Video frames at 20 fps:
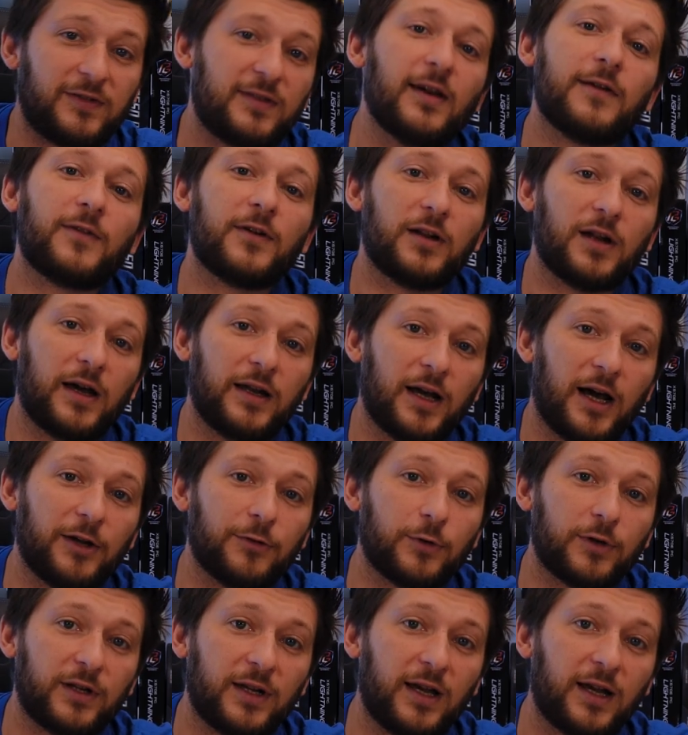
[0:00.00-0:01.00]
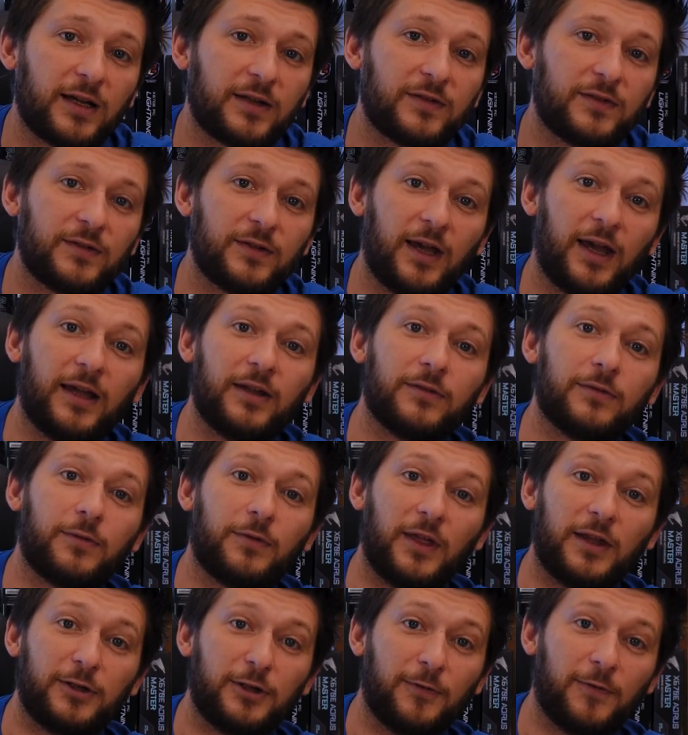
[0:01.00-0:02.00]
7 900X. And
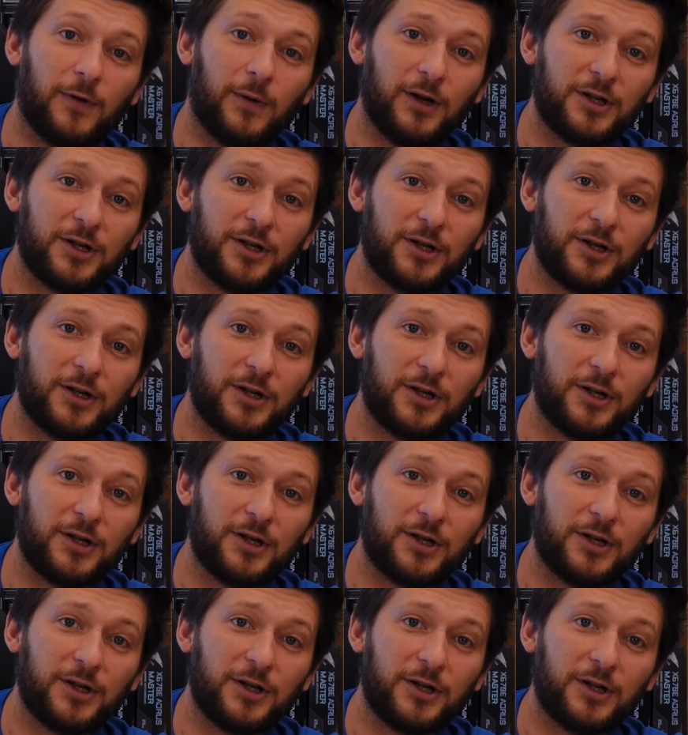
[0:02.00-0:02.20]
thank you for